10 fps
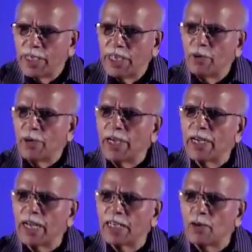He wanted
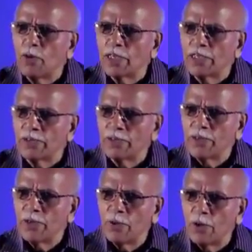a glass of water.
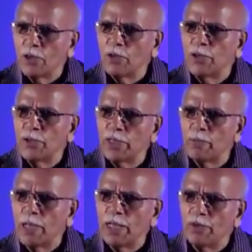What do we do in
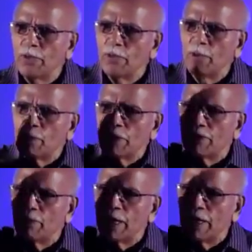the plane? We
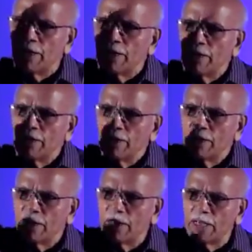press the bell.
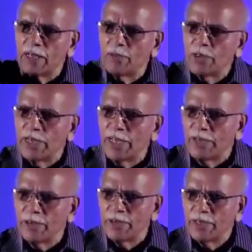The girl comes running.
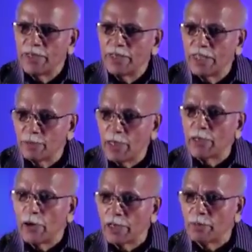This
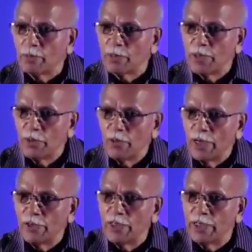man got up,
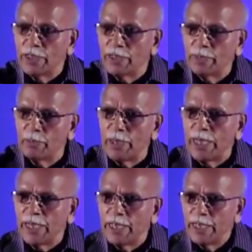went to that
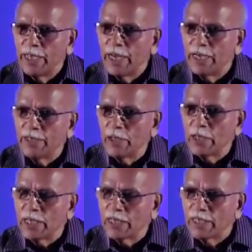bay and
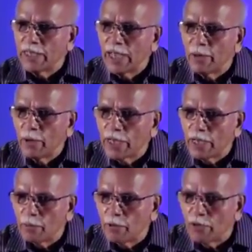told the girl, I want a
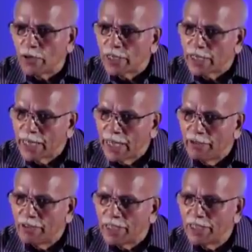cup of water. Can I
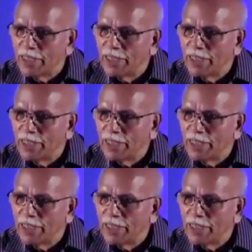have it?